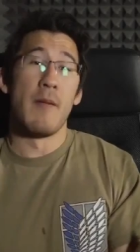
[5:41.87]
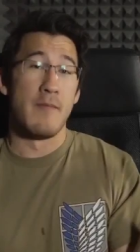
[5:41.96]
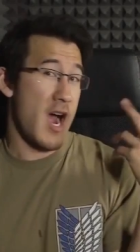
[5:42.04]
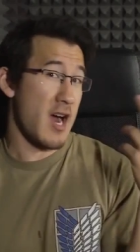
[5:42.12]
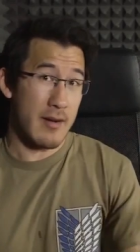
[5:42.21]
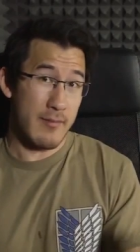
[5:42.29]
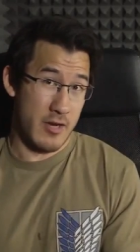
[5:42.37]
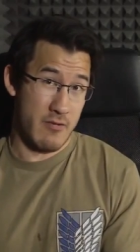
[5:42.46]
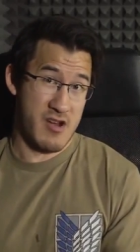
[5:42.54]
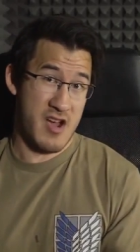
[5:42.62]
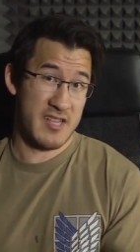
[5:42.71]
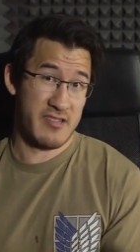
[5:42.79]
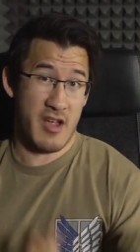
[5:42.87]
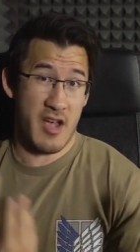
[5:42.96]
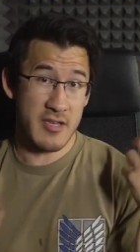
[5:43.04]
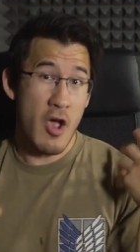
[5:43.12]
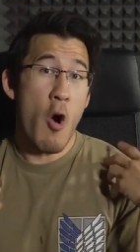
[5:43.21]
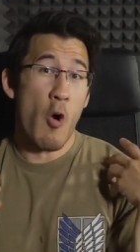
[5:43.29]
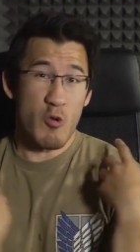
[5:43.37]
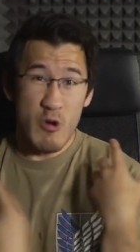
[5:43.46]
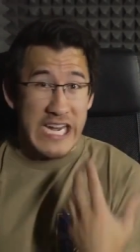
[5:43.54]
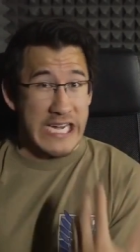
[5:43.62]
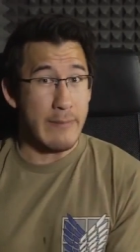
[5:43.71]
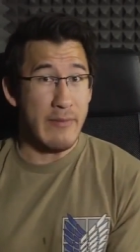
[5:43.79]
I'm not gonna be doing hot sauce
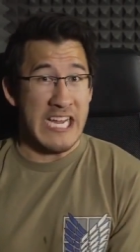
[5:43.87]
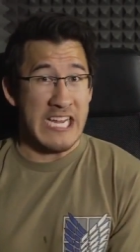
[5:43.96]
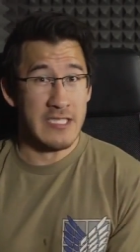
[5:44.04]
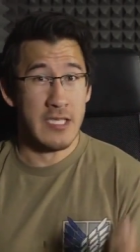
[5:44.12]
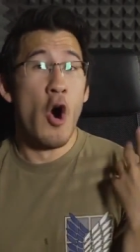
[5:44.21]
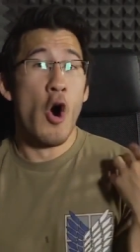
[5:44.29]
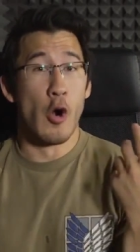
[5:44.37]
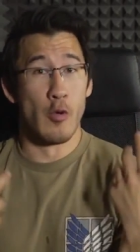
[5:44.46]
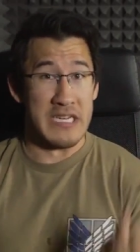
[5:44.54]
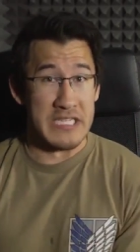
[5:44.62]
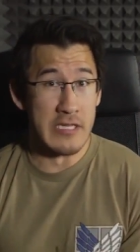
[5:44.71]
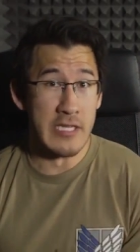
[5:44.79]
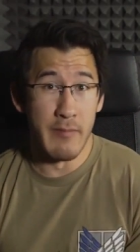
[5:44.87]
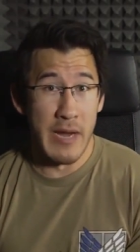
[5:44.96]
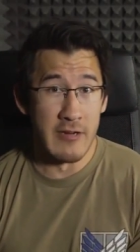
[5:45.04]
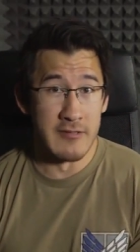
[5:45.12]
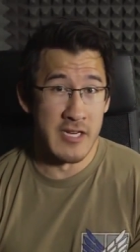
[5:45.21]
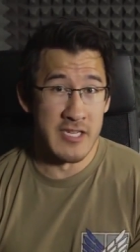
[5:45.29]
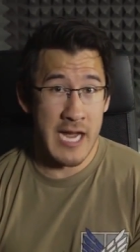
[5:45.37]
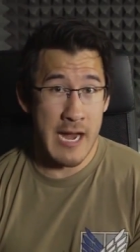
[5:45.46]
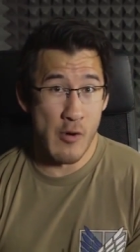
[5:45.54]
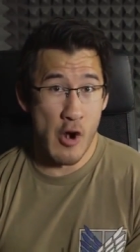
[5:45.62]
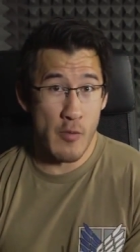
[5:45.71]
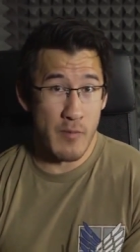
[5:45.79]
or eating bees or wrestling bears on a
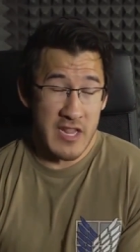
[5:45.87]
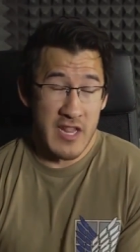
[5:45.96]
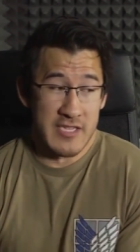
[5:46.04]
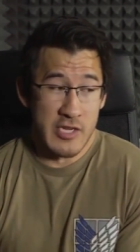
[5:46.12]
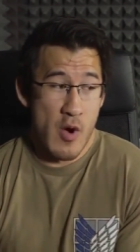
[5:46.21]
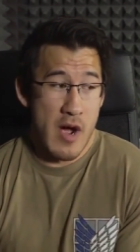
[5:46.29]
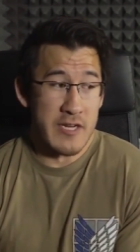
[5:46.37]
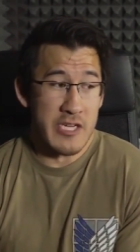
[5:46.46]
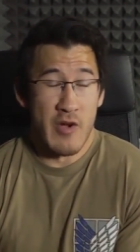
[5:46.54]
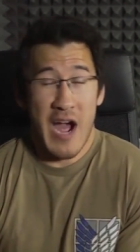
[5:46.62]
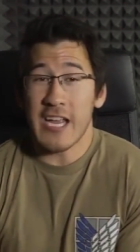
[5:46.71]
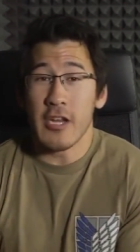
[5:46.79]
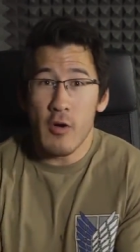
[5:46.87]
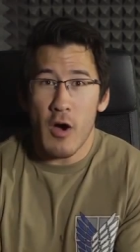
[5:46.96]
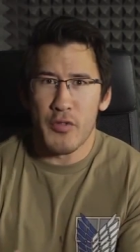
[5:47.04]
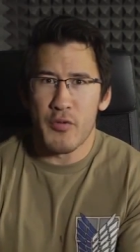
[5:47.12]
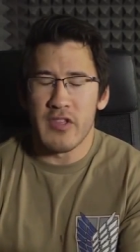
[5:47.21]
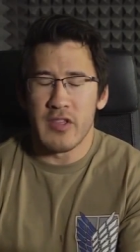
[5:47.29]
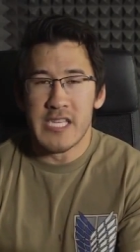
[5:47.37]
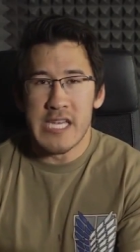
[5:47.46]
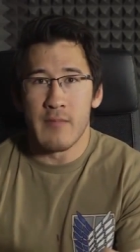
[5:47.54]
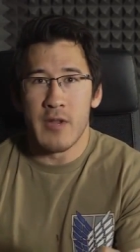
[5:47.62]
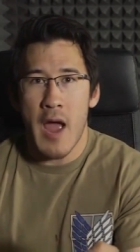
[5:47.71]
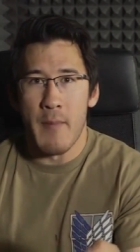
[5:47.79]
tightrope unless you want me to. I can do all three at the
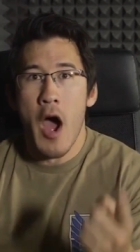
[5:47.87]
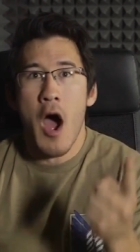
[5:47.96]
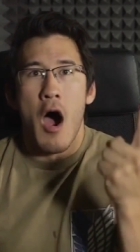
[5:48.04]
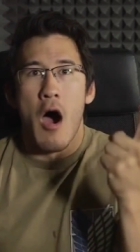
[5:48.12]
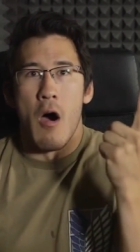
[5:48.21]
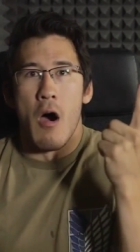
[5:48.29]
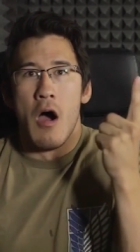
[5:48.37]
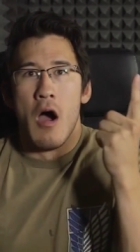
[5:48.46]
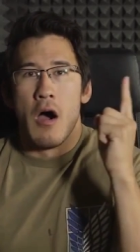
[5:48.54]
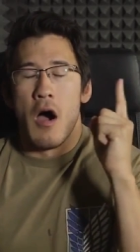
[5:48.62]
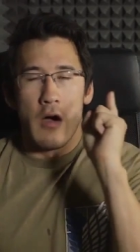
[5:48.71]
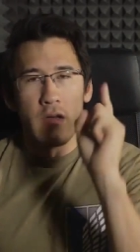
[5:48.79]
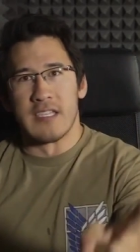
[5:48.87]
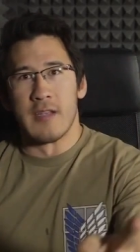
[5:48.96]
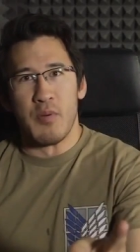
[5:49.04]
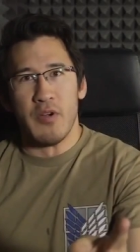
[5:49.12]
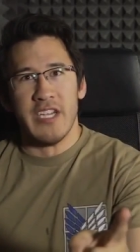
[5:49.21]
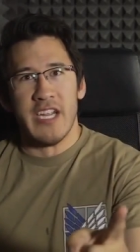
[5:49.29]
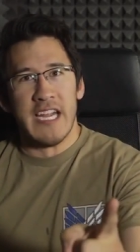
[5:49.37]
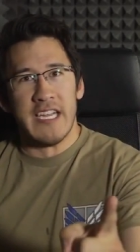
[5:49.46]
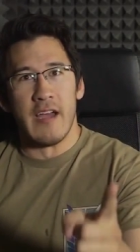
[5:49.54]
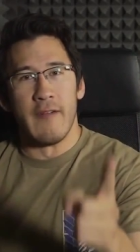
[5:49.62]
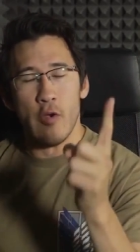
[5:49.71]
same time. Oh, oh, that's a brilliant idea.